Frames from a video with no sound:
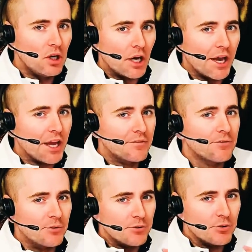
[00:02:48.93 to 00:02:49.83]

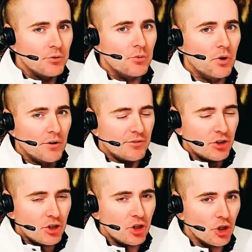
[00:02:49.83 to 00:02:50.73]
handful or two of
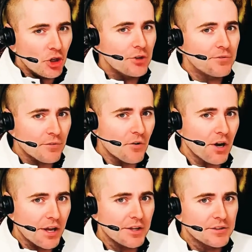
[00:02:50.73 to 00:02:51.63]
good
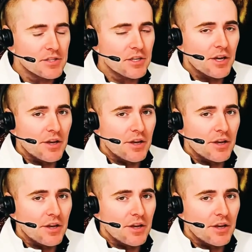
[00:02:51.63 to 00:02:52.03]
friends